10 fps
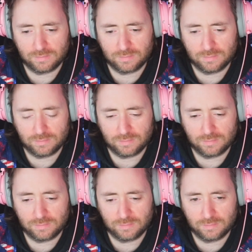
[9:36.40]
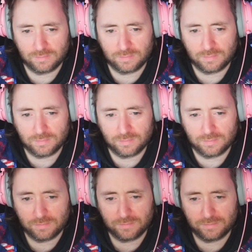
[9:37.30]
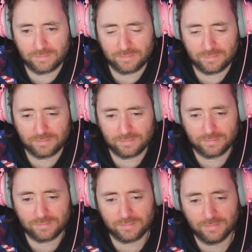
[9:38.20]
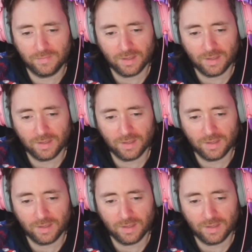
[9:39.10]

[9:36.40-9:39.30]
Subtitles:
This person isn't speaking.